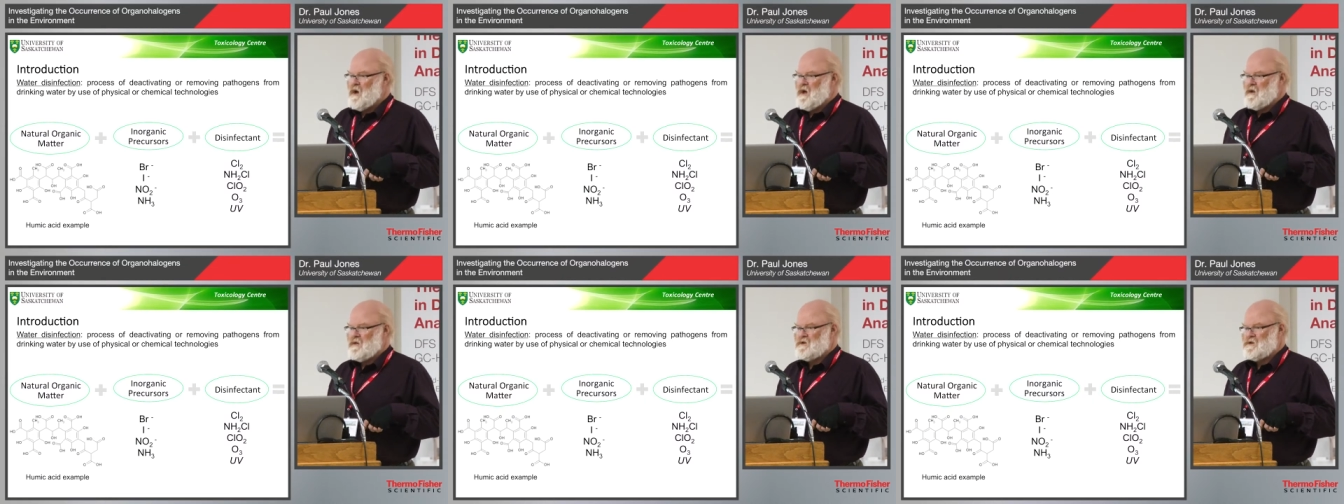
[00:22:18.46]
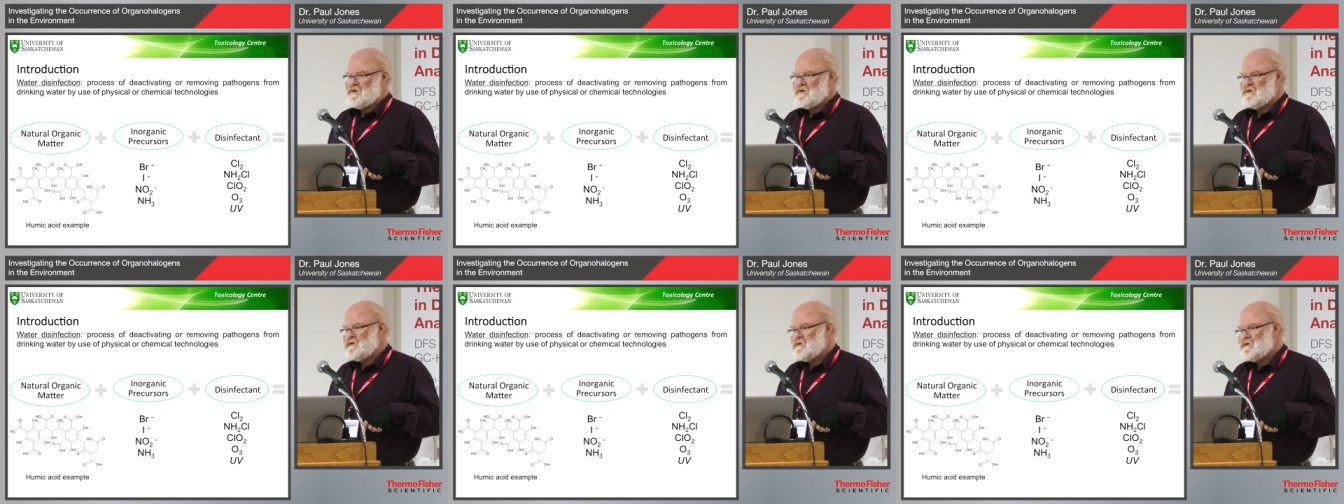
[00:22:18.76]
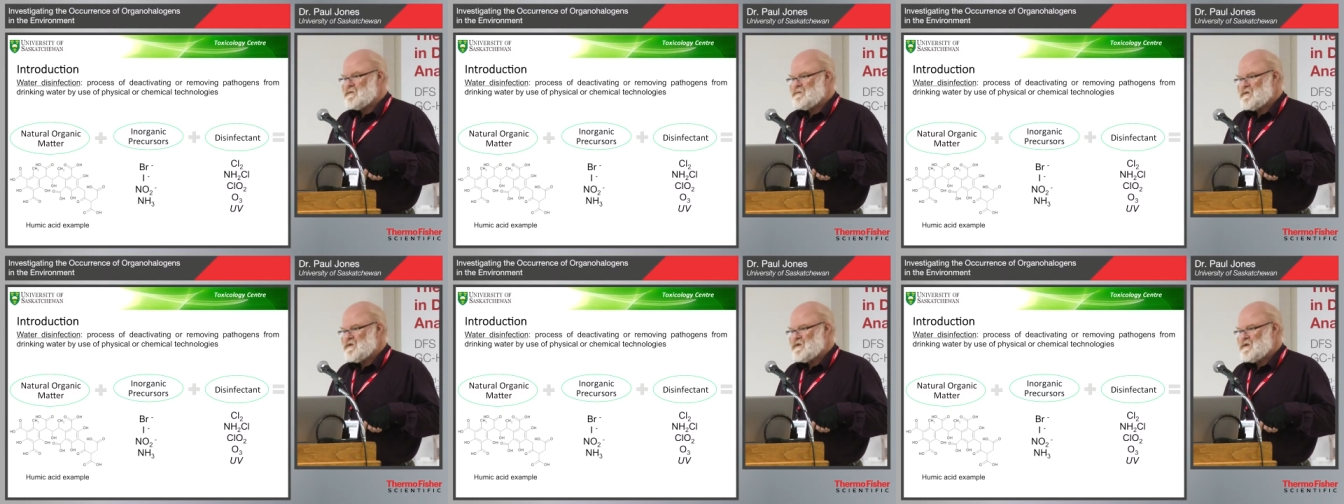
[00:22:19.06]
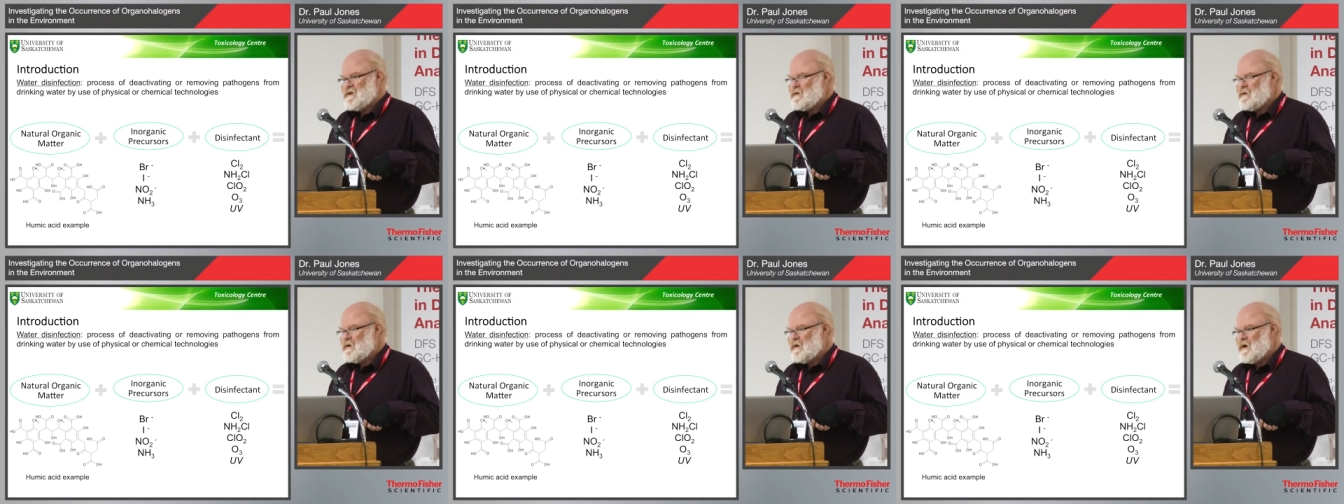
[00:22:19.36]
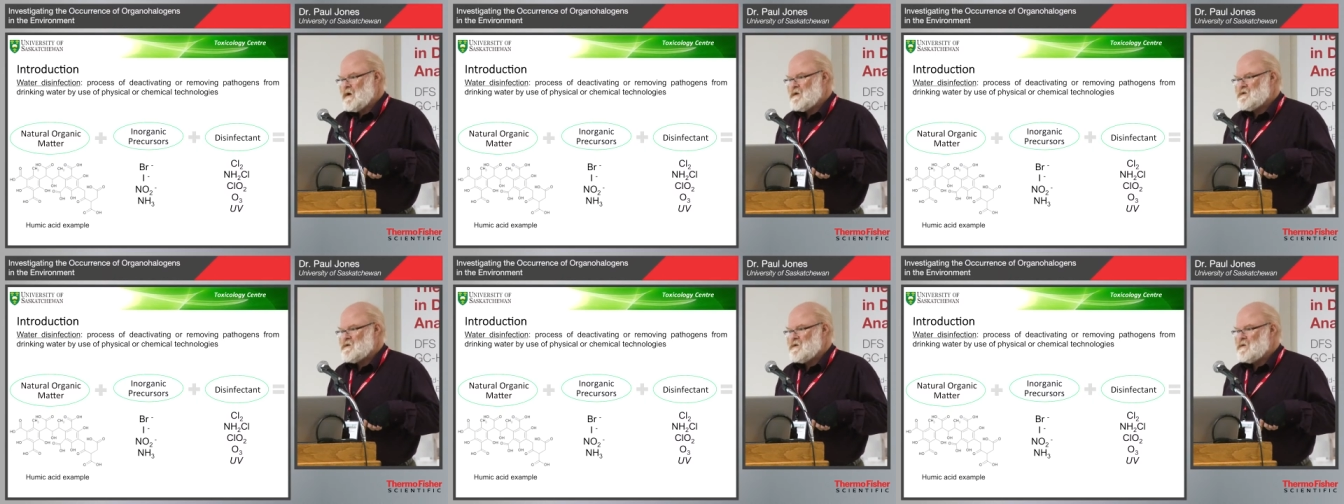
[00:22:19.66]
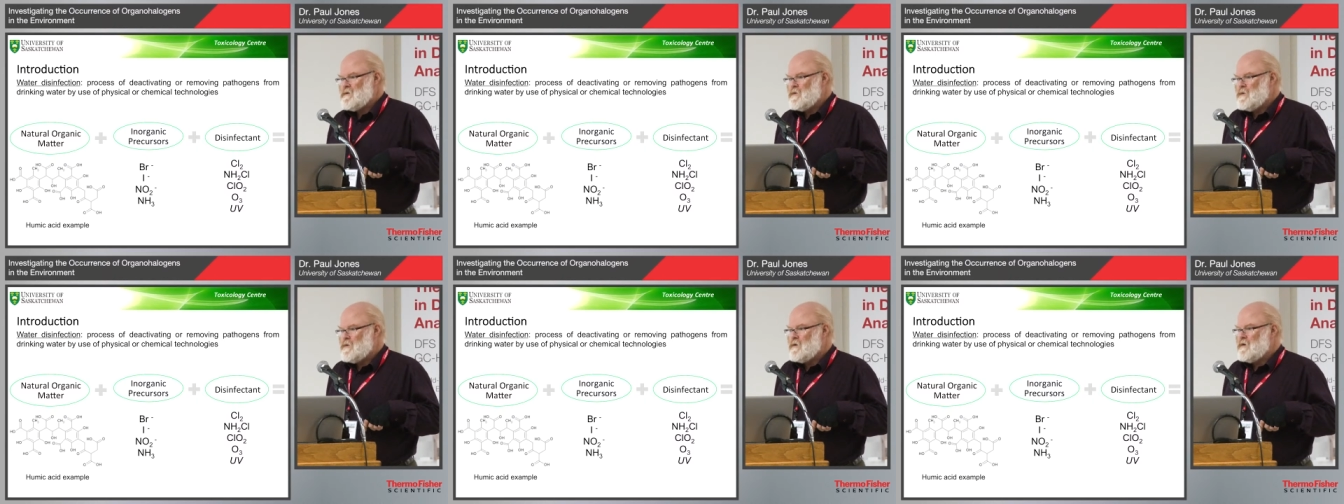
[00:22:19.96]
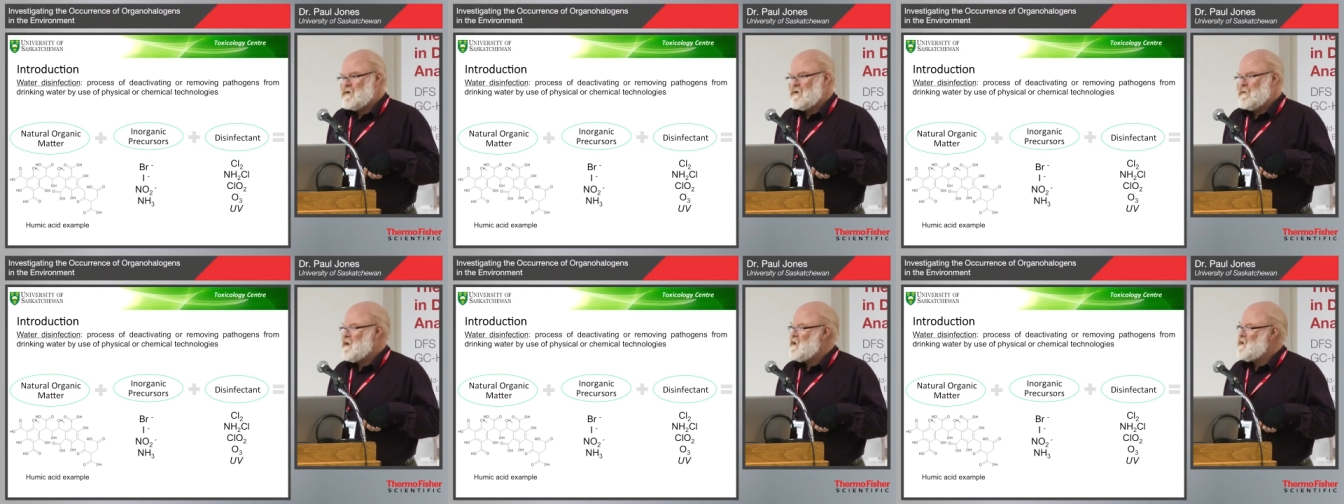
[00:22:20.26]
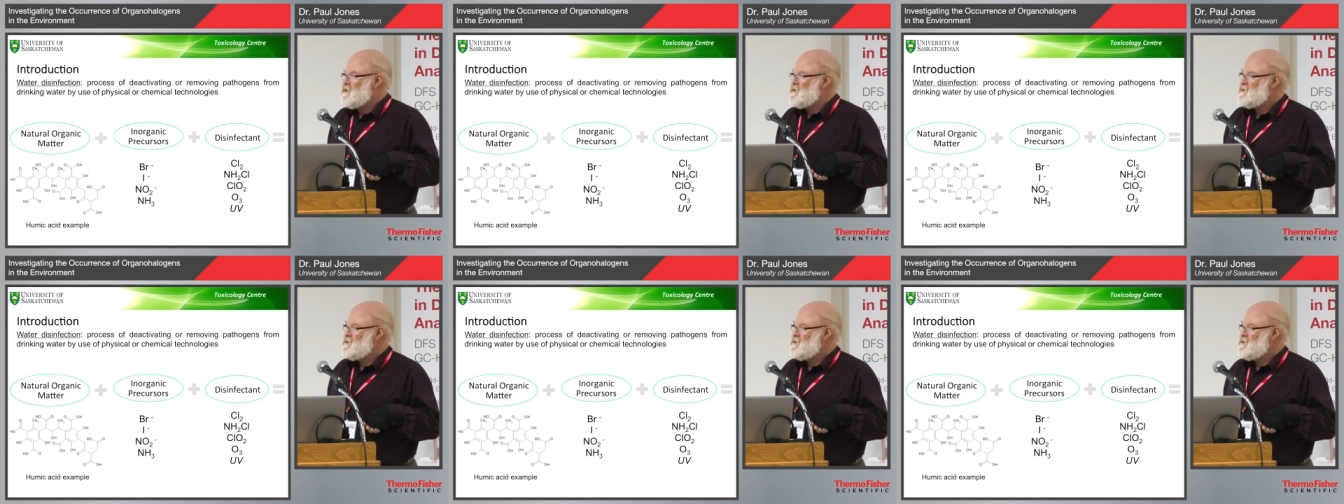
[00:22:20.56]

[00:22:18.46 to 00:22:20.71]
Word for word: pathogens, sterilizing the water to make